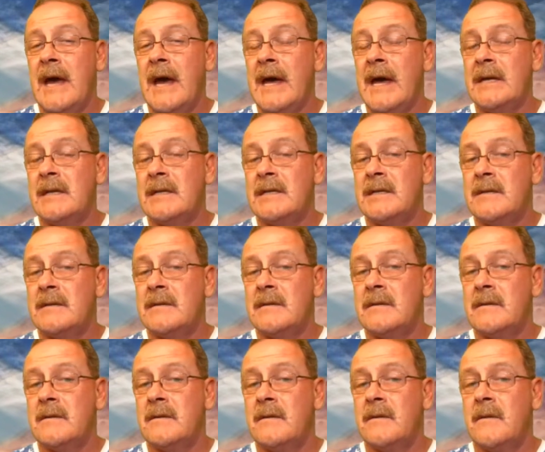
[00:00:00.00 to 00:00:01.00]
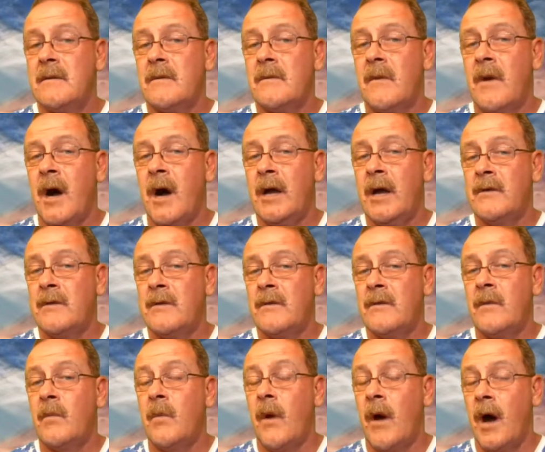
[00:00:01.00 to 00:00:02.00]
8
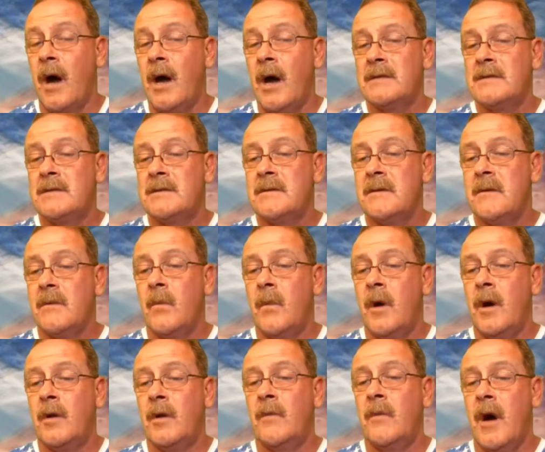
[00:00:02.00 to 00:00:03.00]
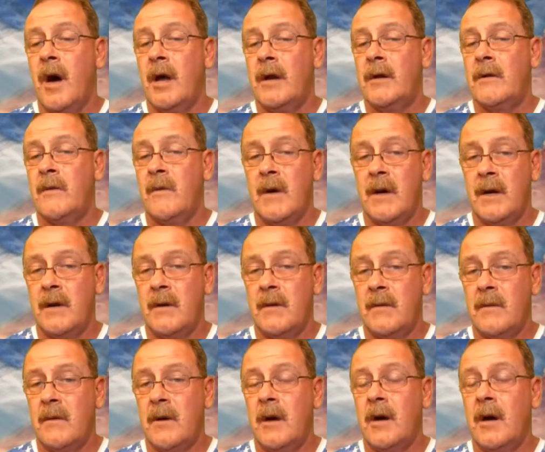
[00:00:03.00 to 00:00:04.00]
rods, 1 rod and
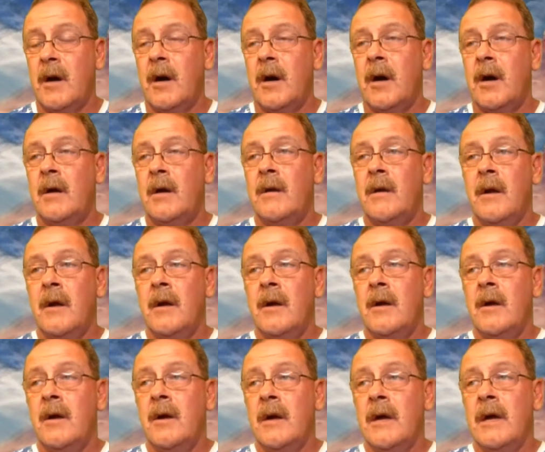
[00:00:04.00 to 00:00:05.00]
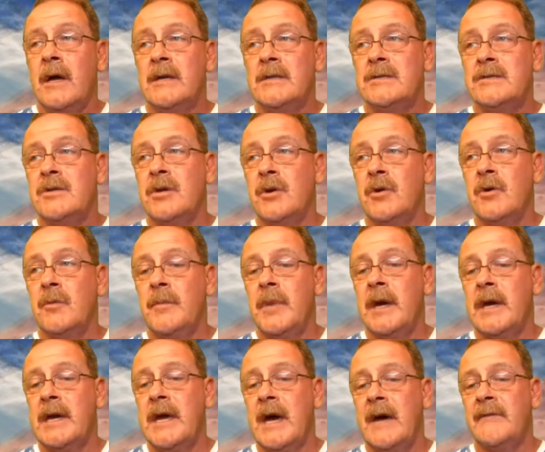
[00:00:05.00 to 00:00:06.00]
reel. It's 2
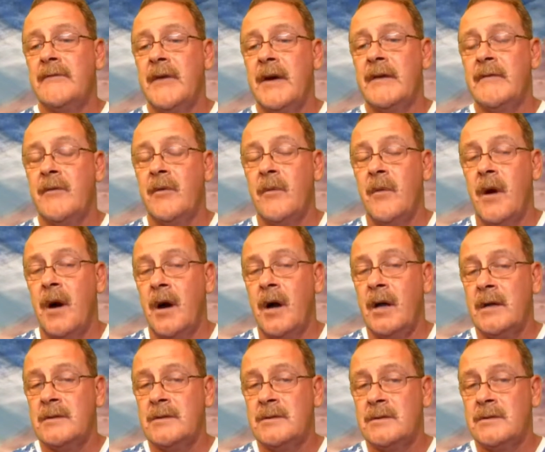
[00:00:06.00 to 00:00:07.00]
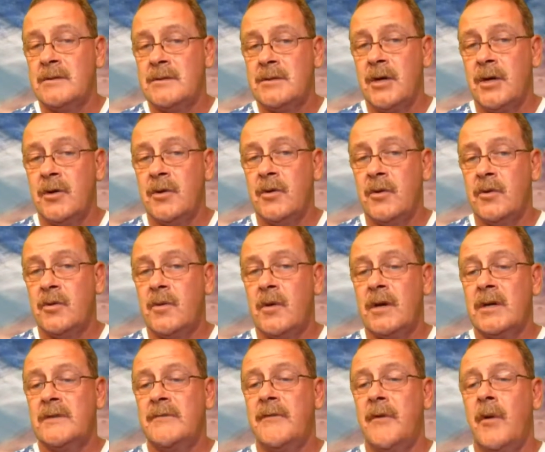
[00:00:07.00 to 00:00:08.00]
Big Cat Fever rods, 2
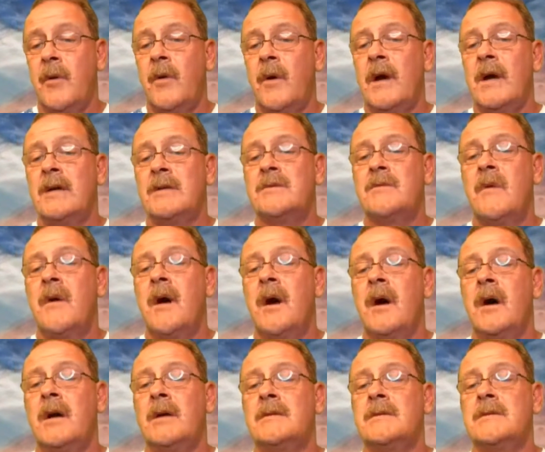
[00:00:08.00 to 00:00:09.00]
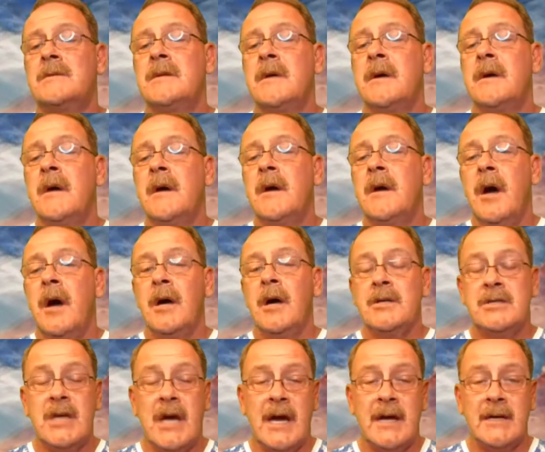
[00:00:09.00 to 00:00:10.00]
Chris Flores rods, a
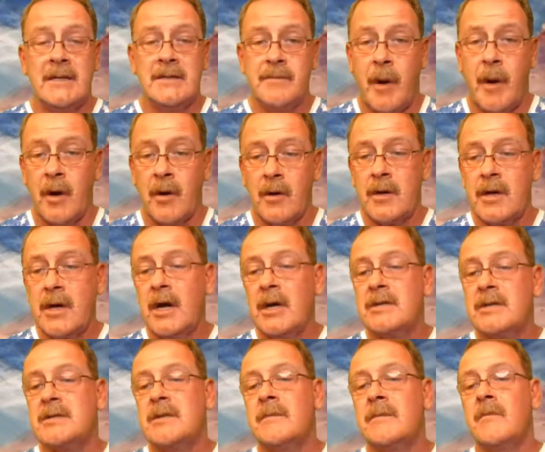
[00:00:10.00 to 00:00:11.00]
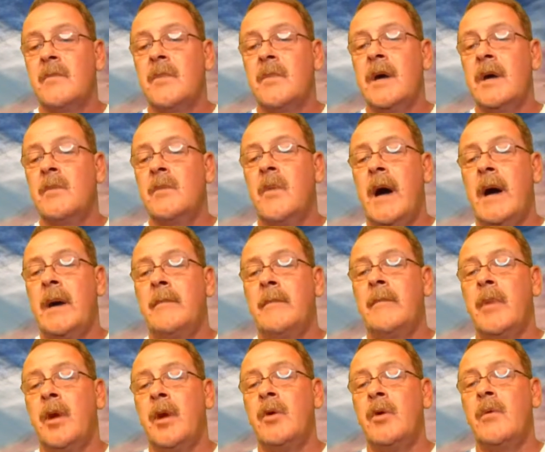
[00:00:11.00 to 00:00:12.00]
James Burke custom red, white,
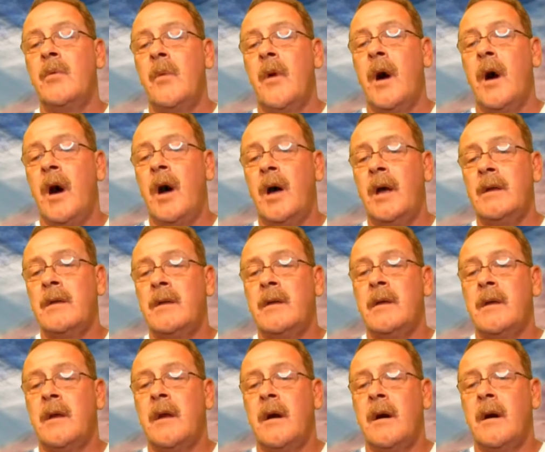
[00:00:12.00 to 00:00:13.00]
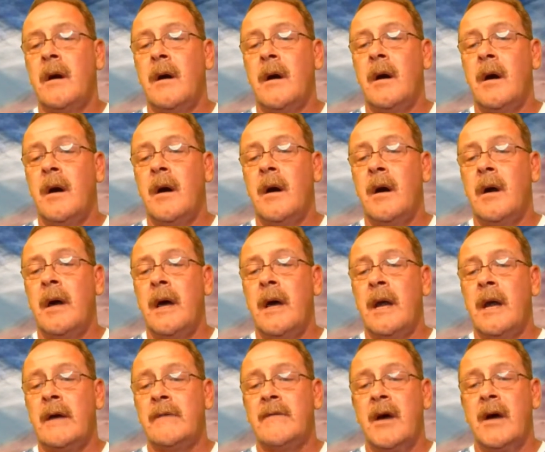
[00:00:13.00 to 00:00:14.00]
and blue rod.
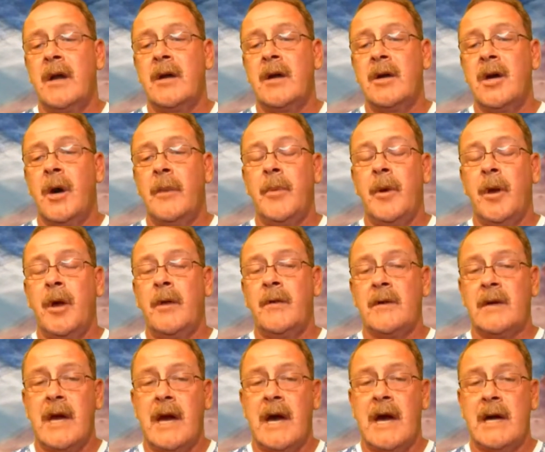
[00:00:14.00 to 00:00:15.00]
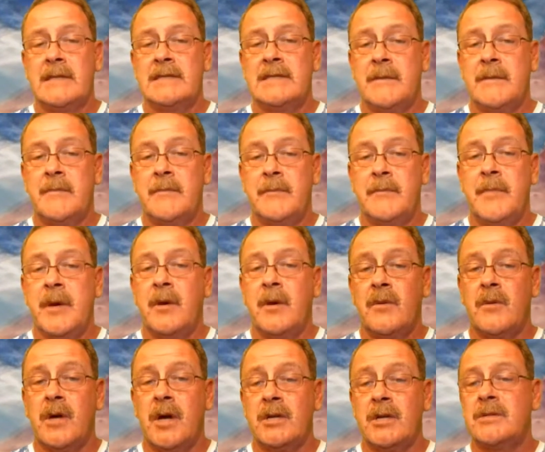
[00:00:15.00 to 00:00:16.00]
And I've got a couple other guys that
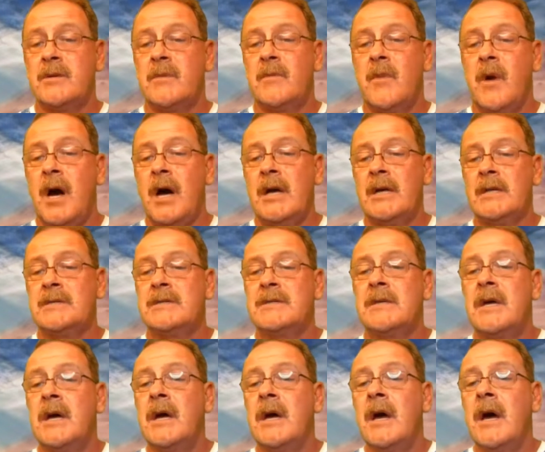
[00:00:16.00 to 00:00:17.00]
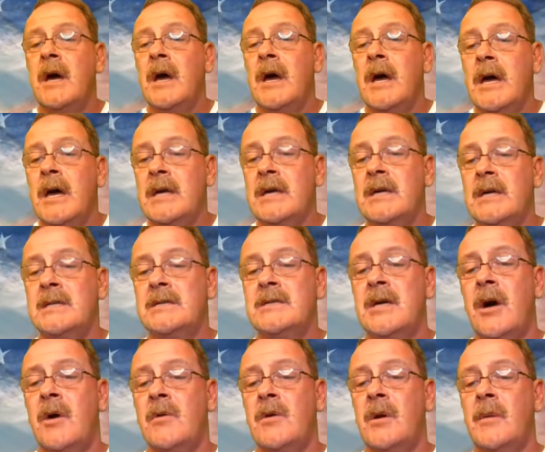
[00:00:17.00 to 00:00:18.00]
build custom rods is
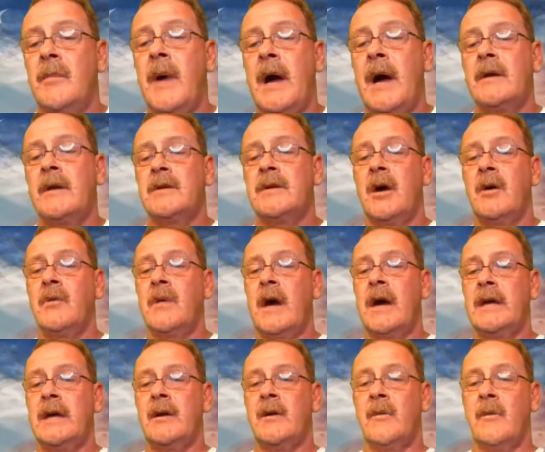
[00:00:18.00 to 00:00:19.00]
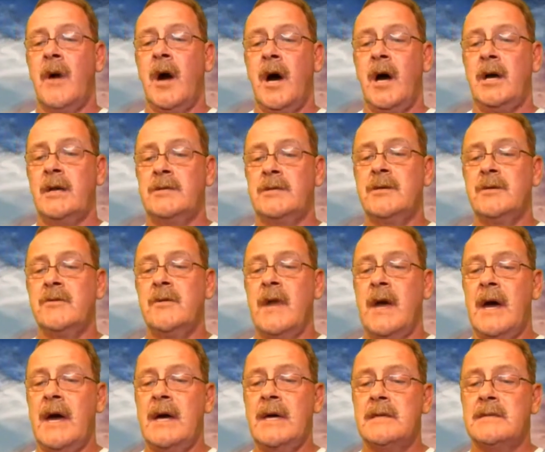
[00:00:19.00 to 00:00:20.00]
talking about donating a rod to
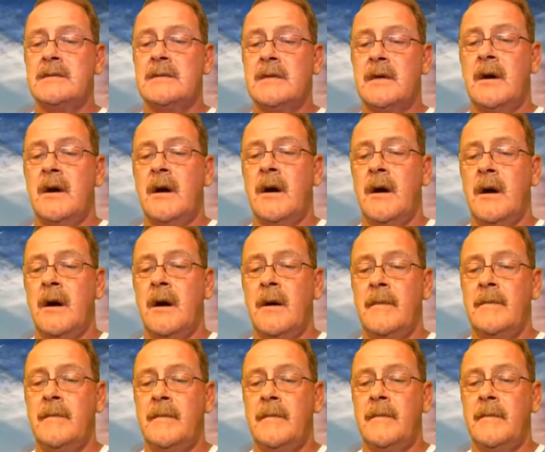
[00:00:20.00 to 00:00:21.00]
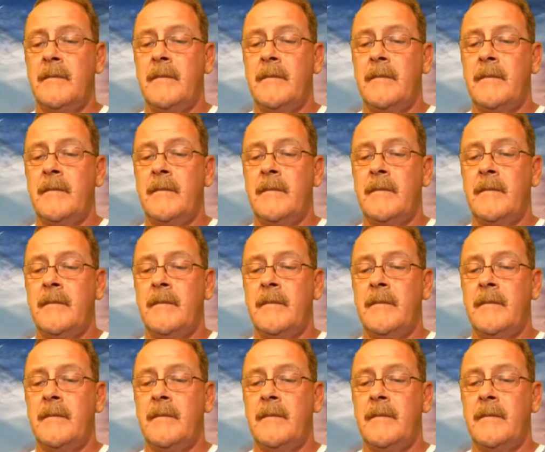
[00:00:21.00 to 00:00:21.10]
that. Oh